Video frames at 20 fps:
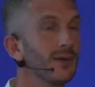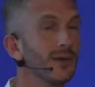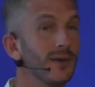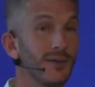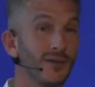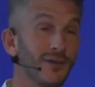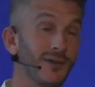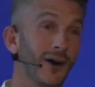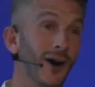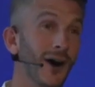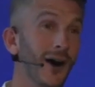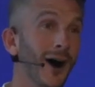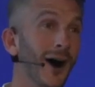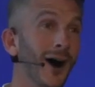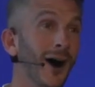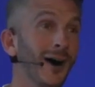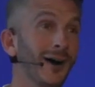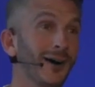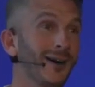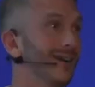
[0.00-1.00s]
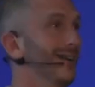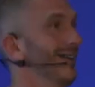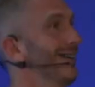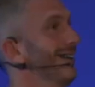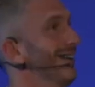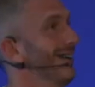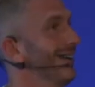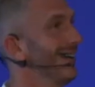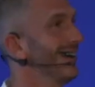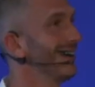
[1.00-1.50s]
Fuck,
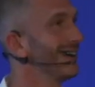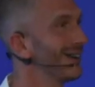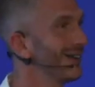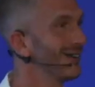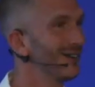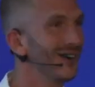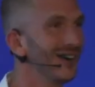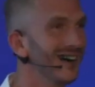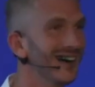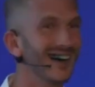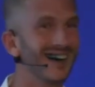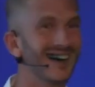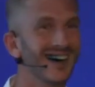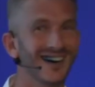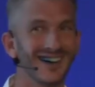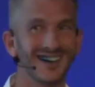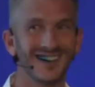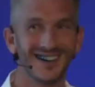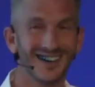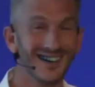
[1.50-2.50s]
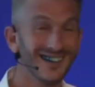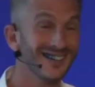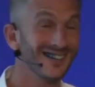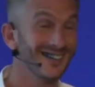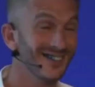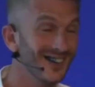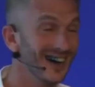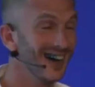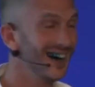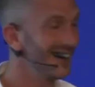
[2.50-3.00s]
that's a pretty good, that's
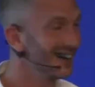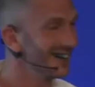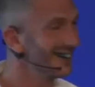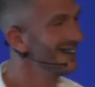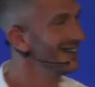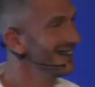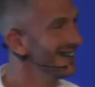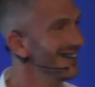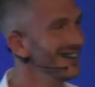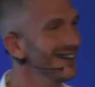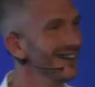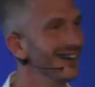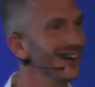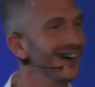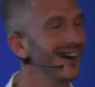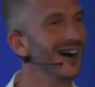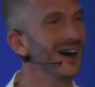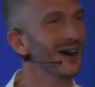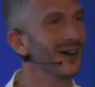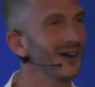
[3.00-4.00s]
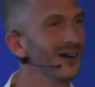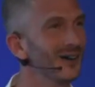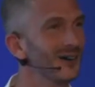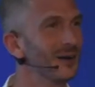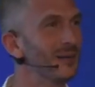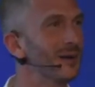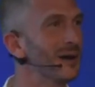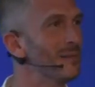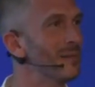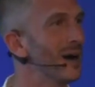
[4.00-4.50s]
not bad. All right, I thought there was going
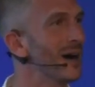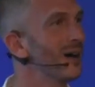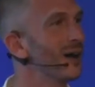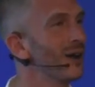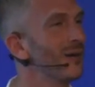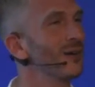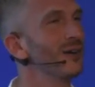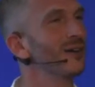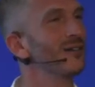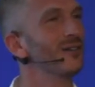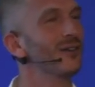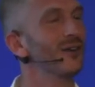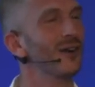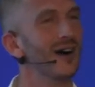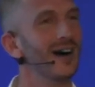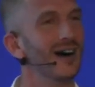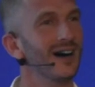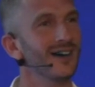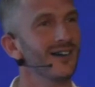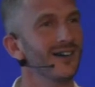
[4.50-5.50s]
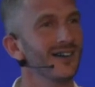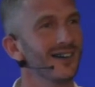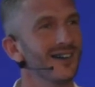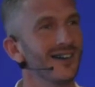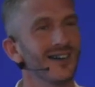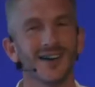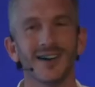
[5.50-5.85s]
to be about three or four hands